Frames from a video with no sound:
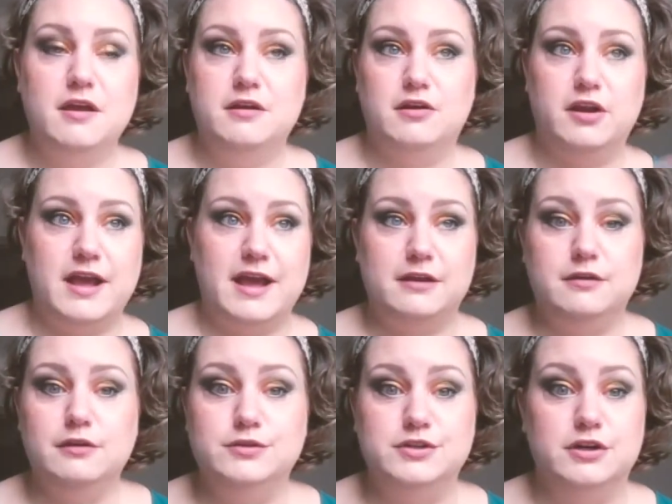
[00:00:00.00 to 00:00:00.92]
You're going to add
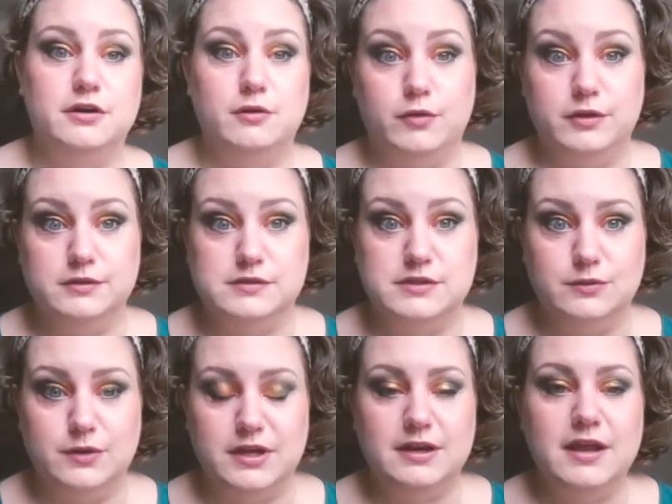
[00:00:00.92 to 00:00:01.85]
new dirt and oils to
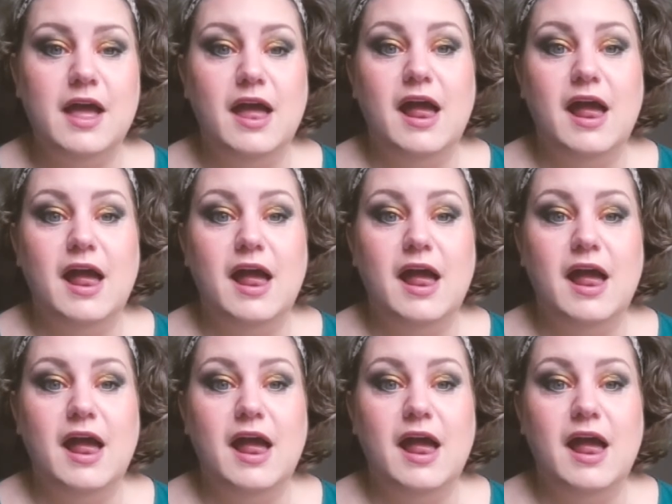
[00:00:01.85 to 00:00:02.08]
it,